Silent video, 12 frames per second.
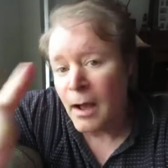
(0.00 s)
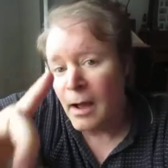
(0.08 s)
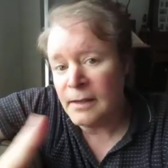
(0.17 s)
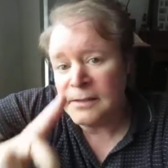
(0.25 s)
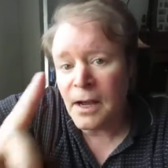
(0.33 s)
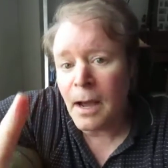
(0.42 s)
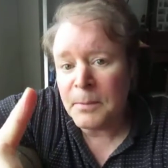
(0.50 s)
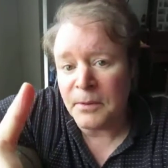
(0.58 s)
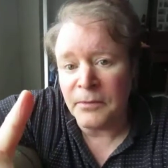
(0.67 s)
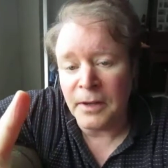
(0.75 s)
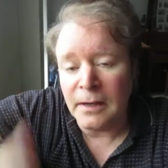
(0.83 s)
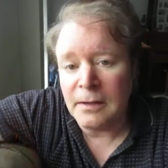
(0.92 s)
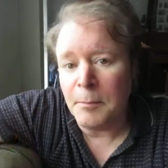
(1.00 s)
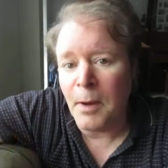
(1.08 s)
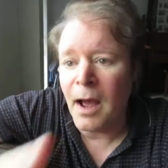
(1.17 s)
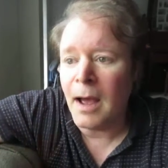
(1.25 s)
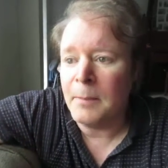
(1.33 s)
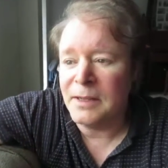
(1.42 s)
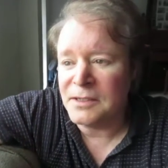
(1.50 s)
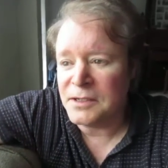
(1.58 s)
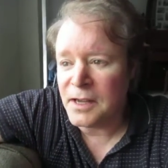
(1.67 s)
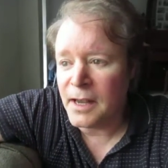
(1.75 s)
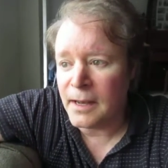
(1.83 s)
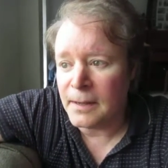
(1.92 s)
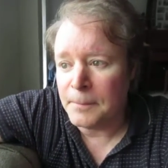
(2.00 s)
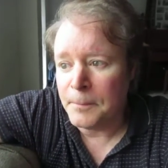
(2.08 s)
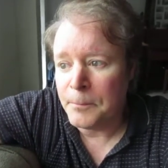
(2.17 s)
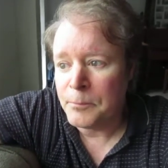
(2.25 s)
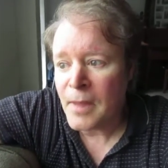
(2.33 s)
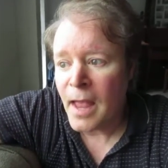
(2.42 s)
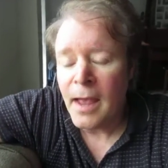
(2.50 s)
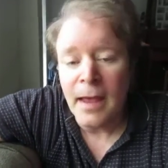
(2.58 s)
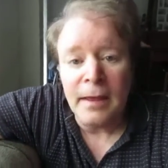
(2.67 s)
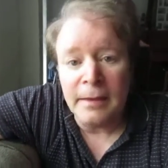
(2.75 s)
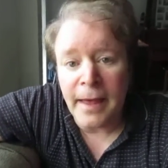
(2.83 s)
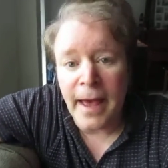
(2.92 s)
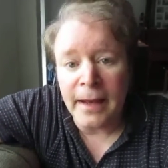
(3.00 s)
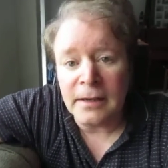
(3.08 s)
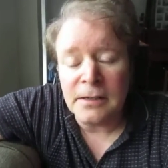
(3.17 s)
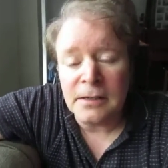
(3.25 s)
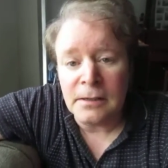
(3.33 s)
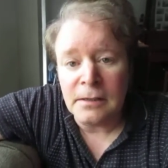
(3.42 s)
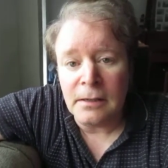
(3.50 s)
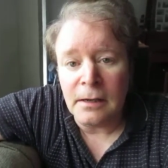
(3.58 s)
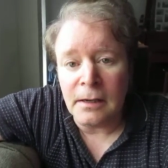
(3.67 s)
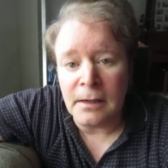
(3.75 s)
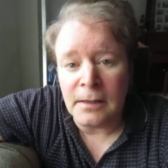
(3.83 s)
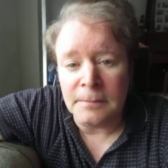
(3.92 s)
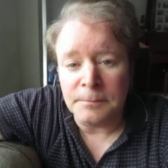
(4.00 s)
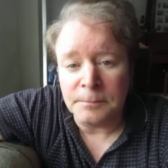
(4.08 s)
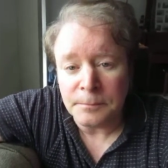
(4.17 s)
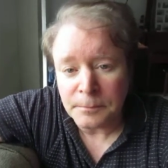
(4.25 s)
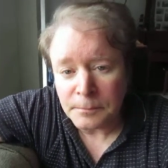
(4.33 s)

On top of it, Muhammad said that um,